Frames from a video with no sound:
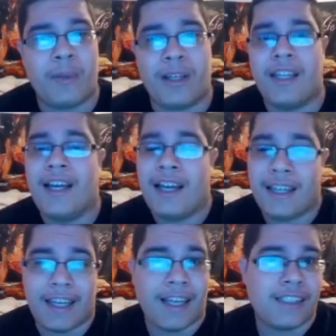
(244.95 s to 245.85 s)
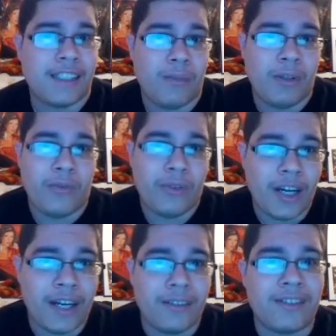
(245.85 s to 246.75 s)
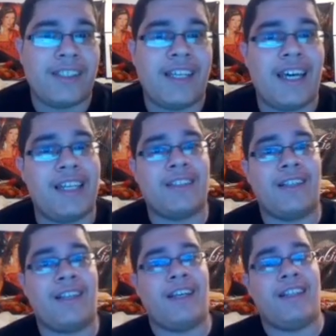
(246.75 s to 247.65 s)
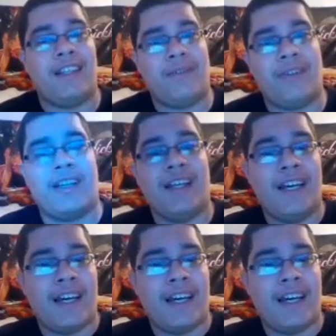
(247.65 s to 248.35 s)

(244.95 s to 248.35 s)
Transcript: but like I said before, I don't see AJ Lee leaving.